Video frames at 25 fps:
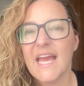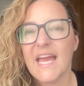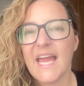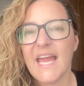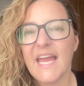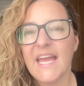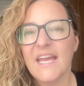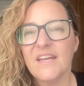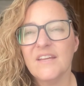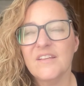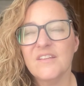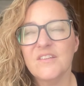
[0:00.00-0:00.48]

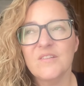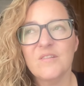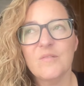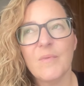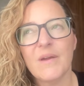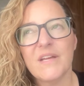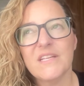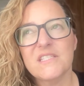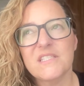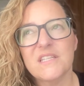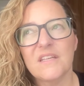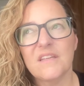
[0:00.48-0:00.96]
And you
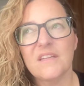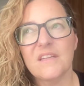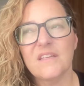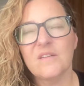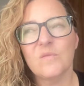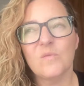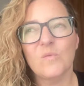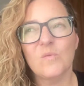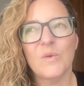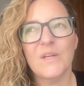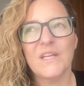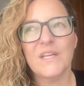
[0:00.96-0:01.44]
might say,
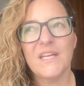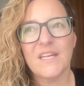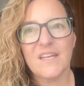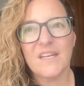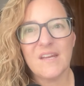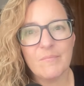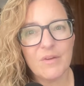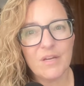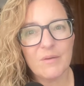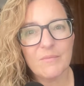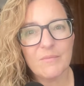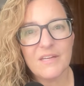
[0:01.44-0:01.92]
then when can I
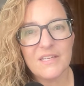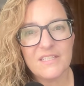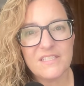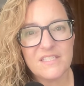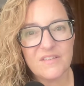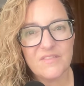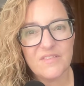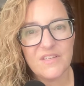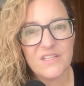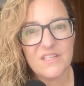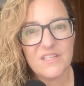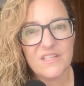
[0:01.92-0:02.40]
book my
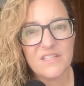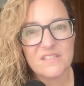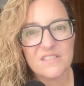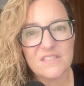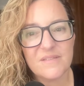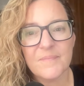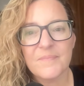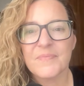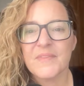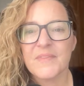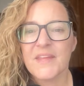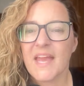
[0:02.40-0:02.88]
activities?
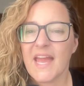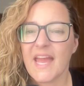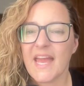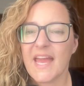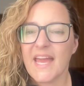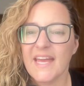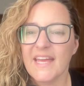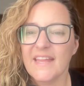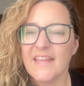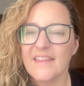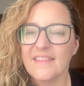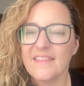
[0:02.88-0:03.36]

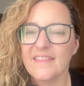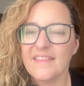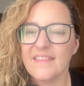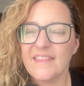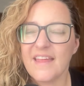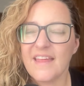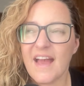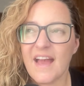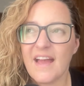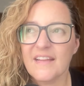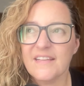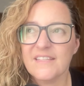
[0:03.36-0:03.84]
And
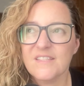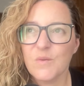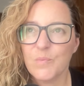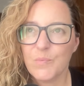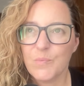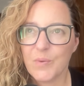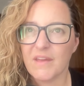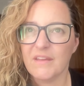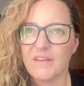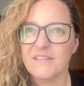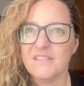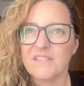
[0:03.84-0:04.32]
that
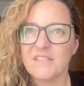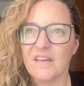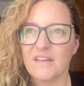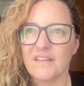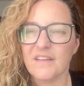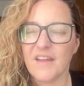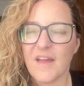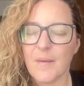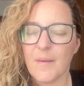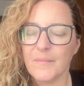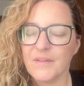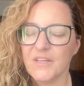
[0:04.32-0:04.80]
depends on
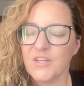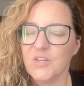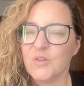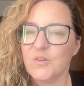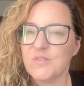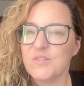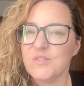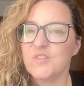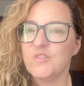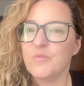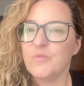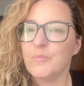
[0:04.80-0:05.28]
how many
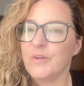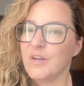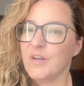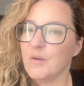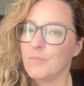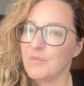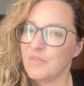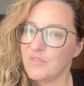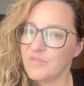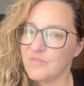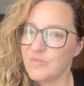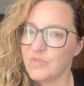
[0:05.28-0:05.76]
cruises you've been on
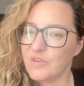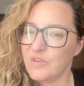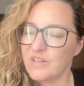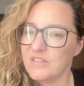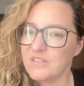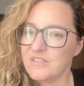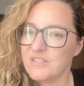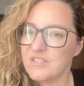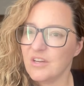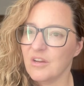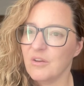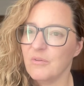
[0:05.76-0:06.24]
before.
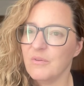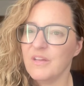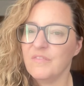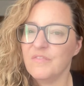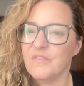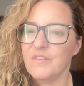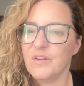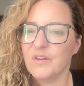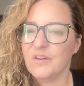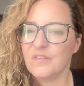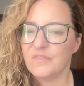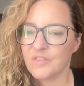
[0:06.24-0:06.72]
So if
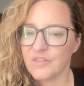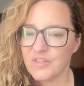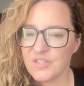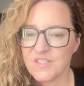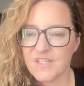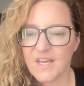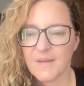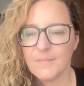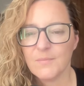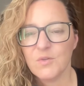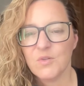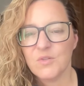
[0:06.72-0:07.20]
you're a
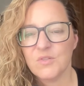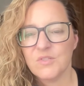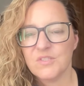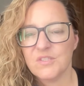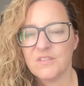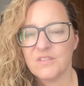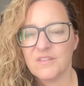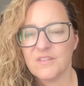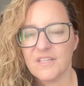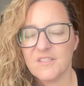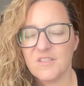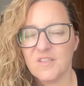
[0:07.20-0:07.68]
first-time cruiser,
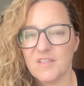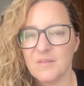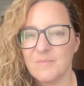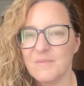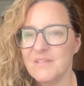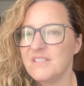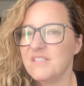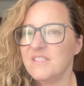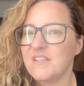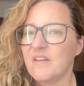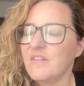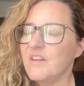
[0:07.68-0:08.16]
that's going to be
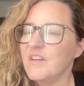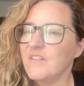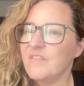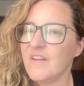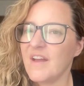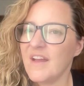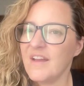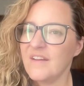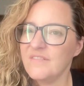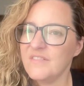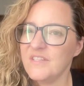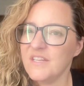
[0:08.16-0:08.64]

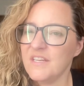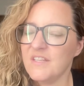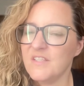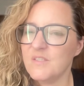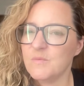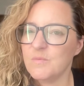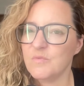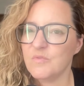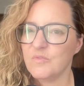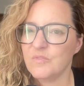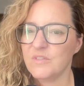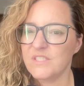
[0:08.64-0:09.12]
75 days
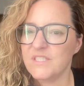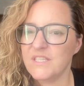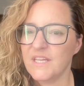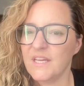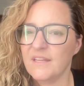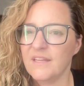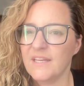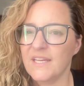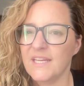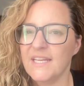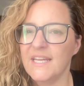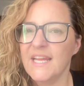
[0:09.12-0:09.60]
before
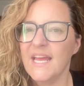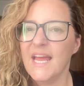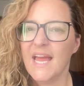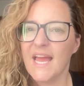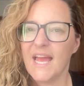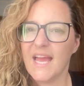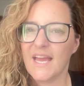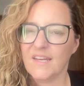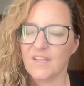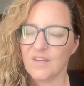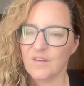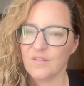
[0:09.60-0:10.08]
sailing.
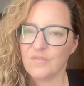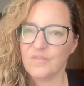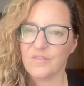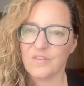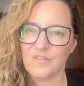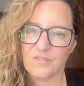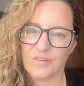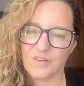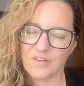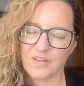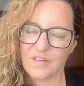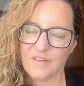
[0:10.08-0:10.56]
And if
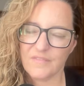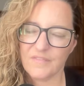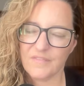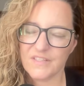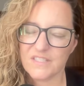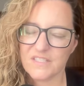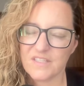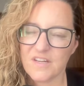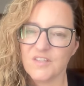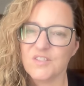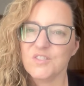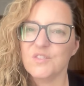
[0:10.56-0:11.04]

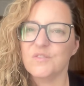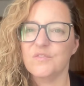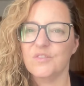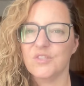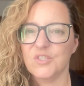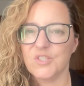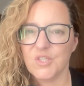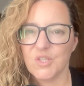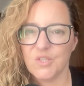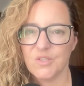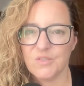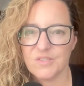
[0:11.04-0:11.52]
it's not your
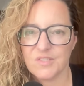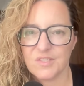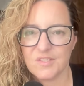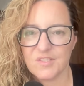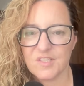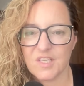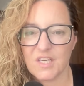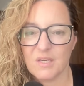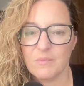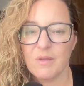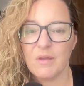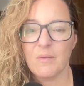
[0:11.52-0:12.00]
first cruise, it's
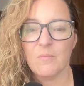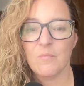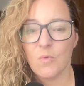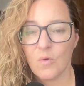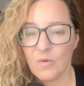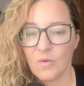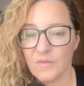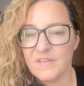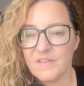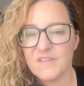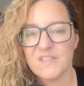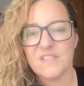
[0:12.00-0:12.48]
going to be
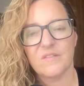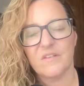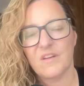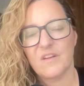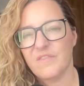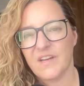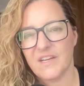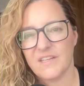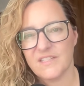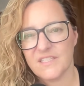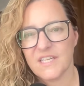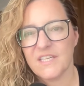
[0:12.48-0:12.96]
more than
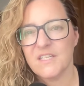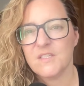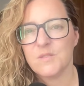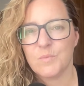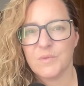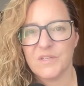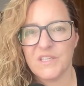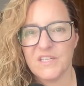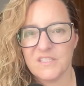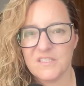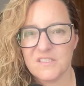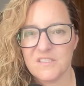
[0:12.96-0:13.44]
75 days,
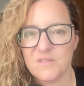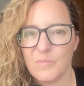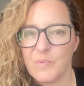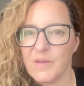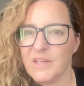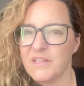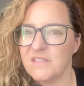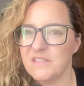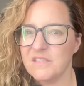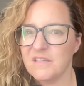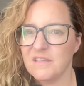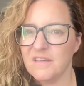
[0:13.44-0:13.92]
but it
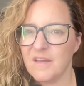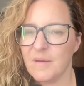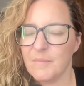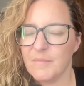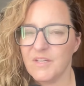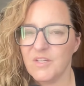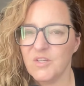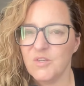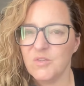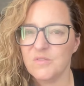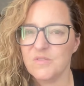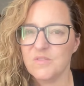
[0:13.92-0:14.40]
depends on how many
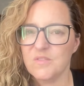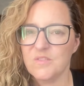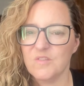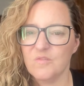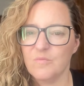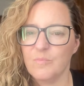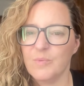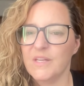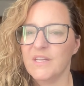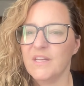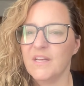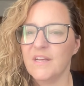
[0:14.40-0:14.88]
cruises you've
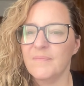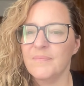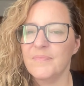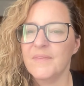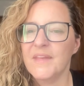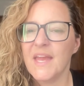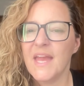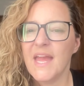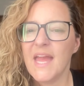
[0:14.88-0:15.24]
been on.